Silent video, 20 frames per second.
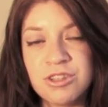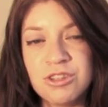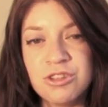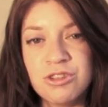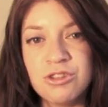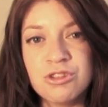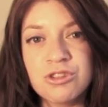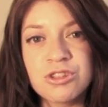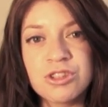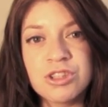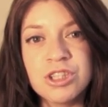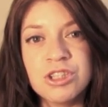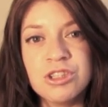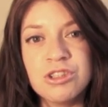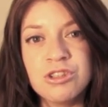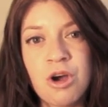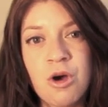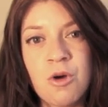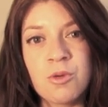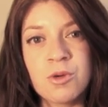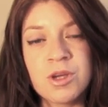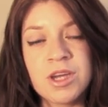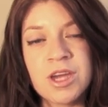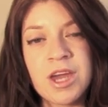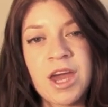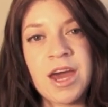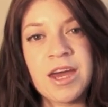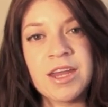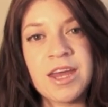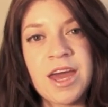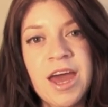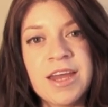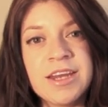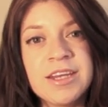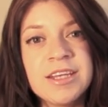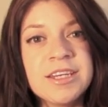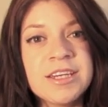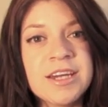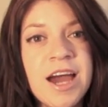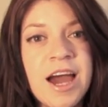you usually don't get
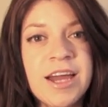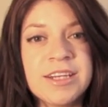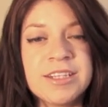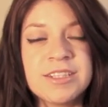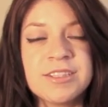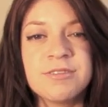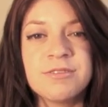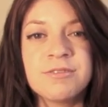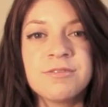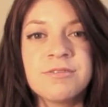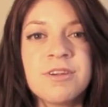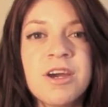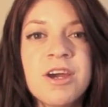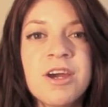any kind of